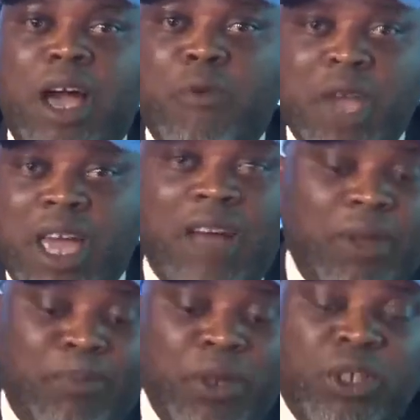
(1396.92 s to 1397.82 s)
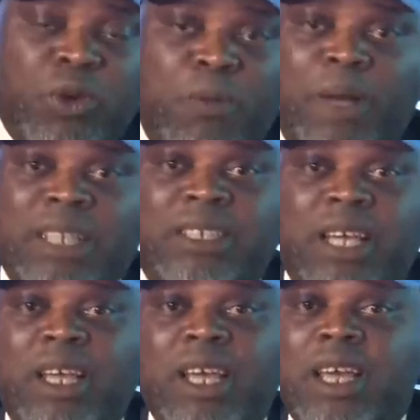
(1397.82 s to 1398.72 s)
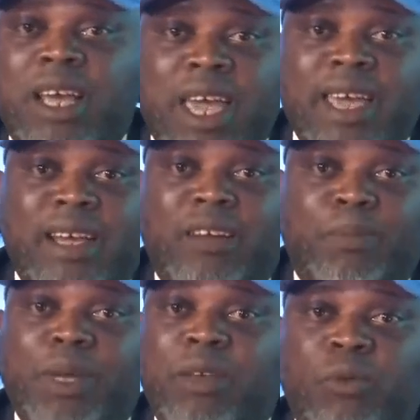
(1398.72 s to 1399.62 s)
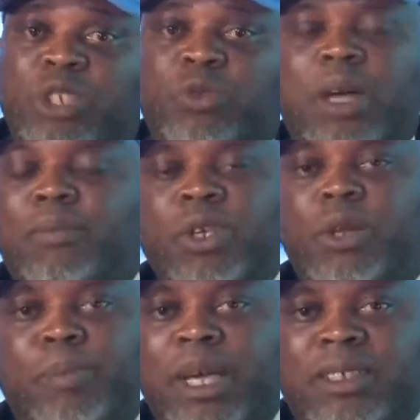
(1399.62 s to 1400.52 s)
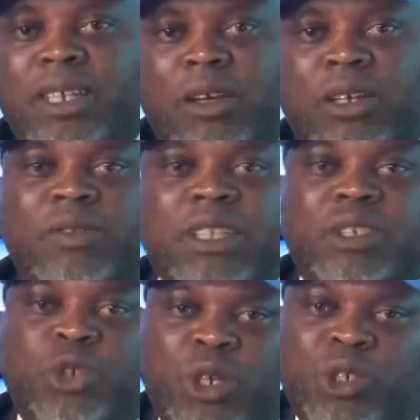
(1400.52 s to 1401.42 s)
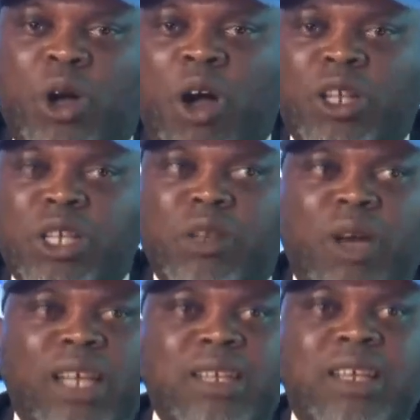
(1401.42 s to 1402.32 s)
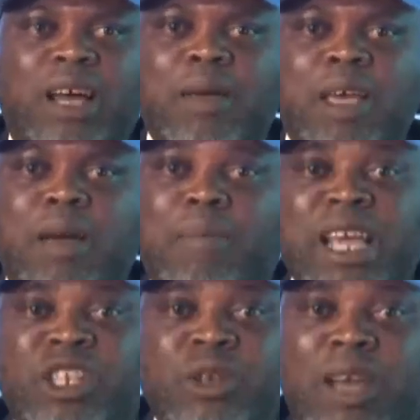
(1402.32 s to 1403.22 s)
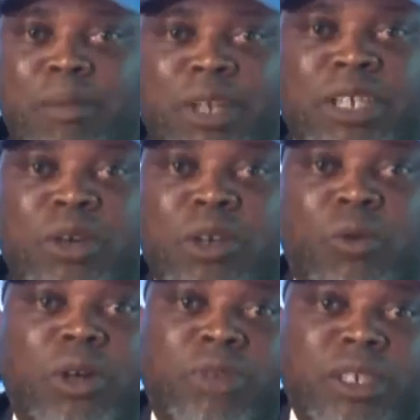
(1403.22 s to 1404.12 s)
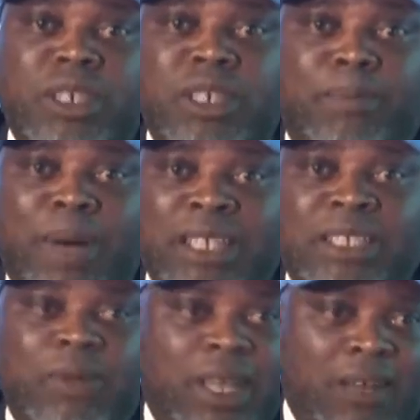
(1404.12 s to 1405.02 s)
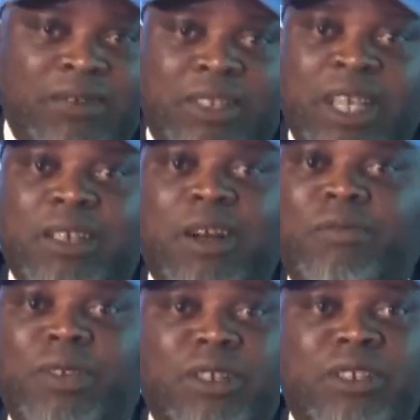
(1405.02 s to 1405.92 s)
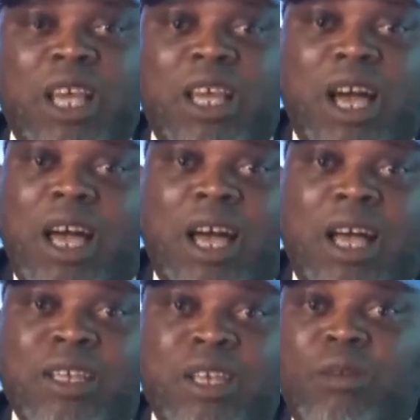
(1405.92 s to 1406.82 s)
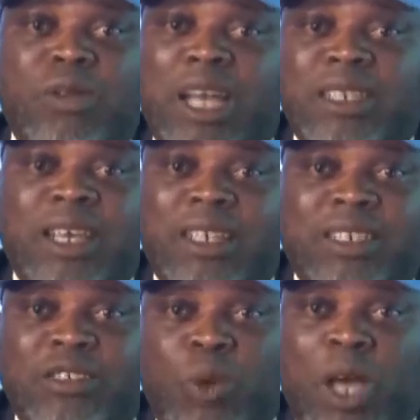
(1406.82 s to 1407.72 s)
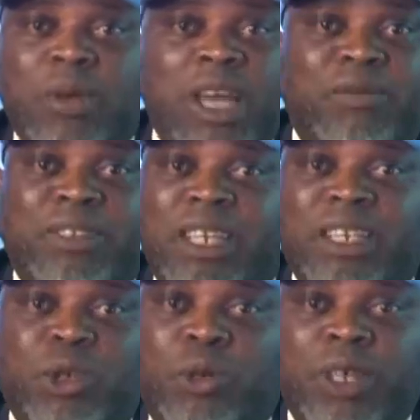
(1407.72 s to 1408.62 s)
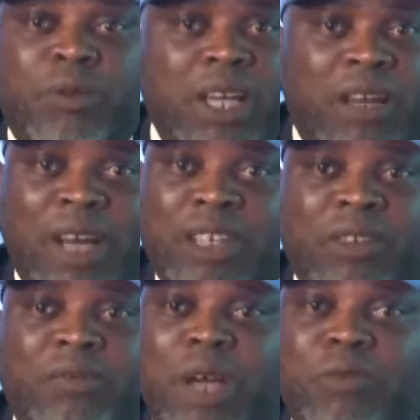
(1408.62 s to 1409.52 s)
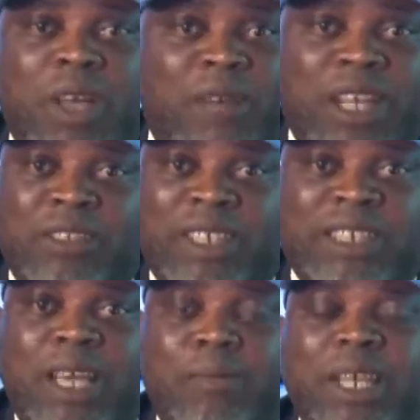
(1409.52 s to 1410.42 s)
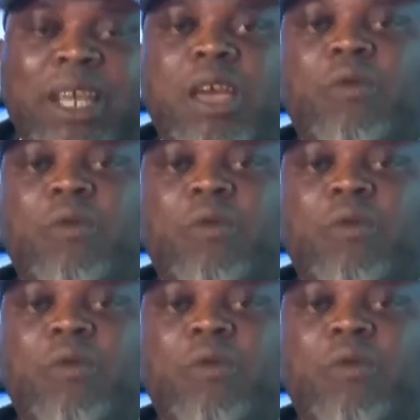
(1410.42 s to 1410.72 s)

And we have a political party, ANRP, which we are, basing all of this structure on, And mind you, I'm not the only one running in the party. We have state governors, candidates as well. We have senatorial, we have House of Reps, we have House of Assembly.